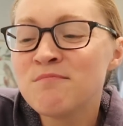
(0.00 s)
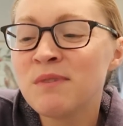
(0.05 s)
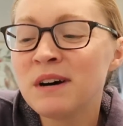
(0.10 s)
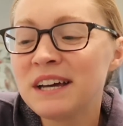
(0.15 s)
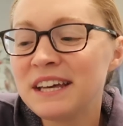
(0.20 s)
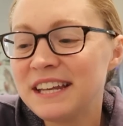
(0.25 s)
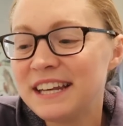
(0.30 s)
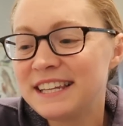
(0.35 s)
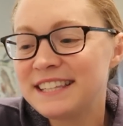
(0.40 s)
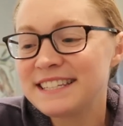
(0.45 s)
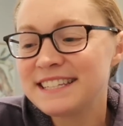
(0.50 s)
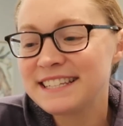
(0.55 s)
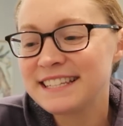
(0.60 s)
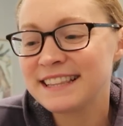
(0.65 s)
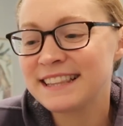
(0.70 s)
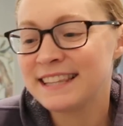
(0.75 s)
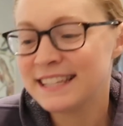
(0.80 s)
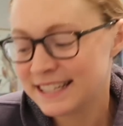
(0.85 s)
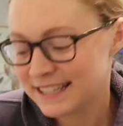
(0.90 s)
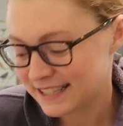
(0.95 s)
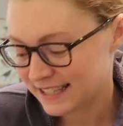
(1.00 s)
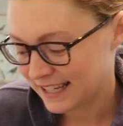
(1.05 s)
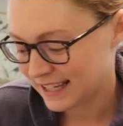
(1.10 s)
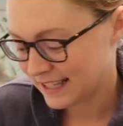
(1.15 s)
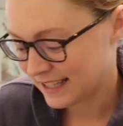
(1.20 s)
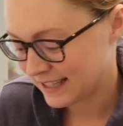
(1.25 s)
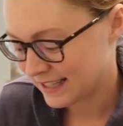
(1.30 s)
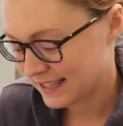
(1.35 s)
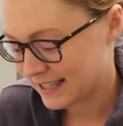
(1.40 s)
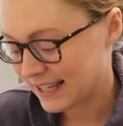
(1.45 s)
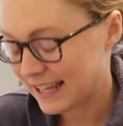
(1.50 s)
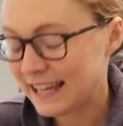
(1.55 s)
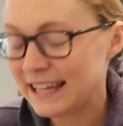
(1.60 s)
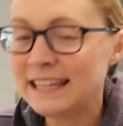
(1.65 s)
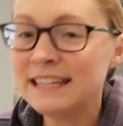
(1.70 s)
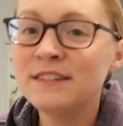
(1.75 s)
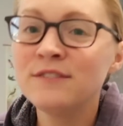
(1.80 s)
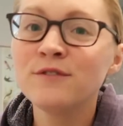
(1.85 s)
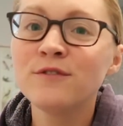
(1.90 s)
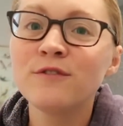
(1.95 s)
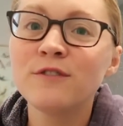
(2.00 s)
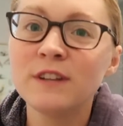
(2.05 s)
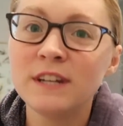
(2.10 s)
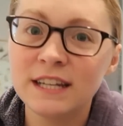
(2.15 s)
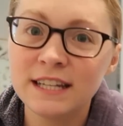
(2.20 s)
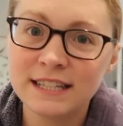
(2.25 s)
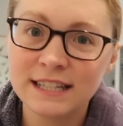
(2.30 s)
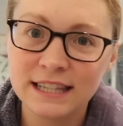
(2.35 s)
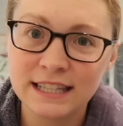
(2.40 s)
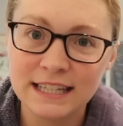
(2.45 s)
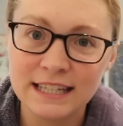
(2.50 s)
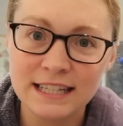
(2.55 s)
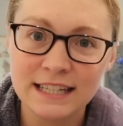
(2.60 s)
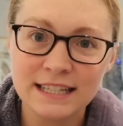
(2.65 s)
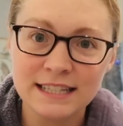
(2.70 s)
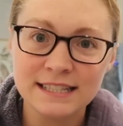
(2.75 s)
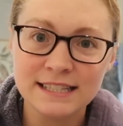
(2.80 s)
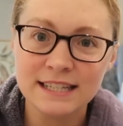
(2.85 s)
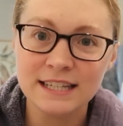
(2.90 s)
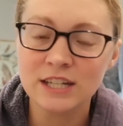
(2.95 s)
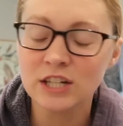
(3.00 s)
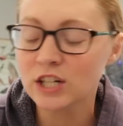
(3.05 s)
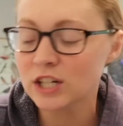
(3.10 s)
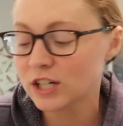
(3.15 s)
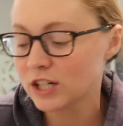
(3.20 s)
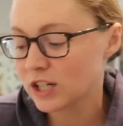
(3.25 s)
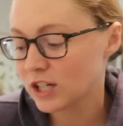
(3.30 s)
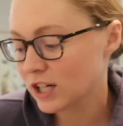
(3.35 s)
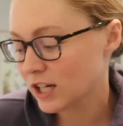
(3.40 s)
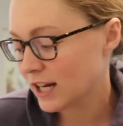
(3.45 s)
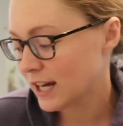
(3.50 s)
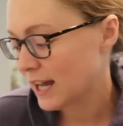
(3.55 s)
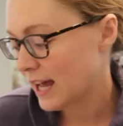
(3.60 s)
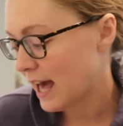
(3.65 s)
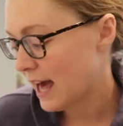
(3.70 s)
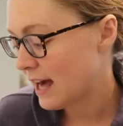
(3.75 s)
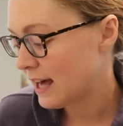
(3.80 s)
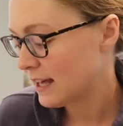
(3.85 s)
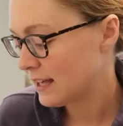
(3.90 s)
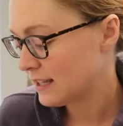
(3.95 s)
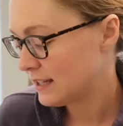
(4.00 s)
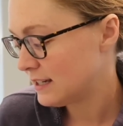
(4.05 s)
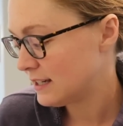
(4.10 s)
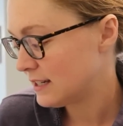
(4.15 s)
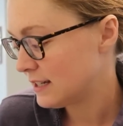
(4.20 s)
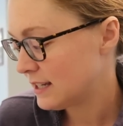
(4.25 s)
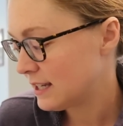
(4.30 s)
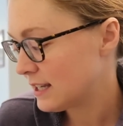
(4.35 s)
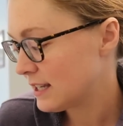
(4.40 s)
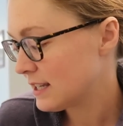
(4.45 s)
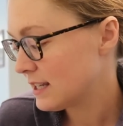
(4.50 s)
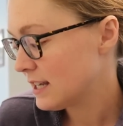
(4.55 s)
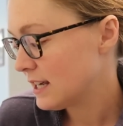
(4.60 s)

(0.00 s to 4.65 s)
but this is infinitely easier and